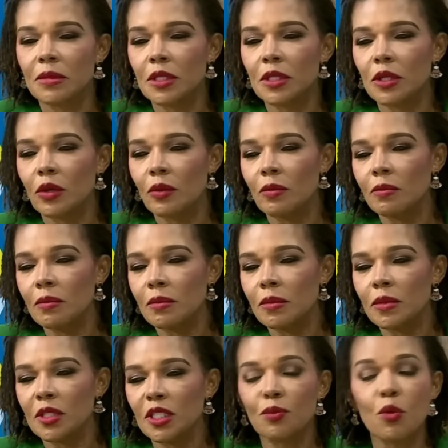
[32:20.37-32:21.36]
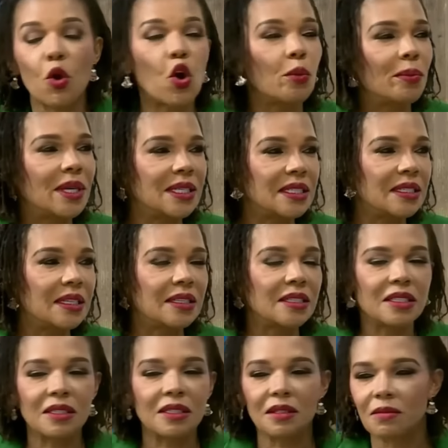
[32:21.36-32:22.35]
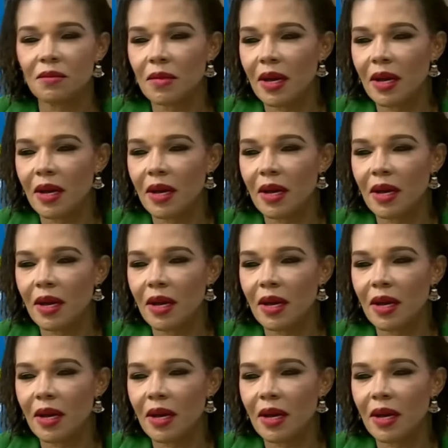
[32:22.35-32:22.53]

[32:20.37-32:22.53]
you know, small business.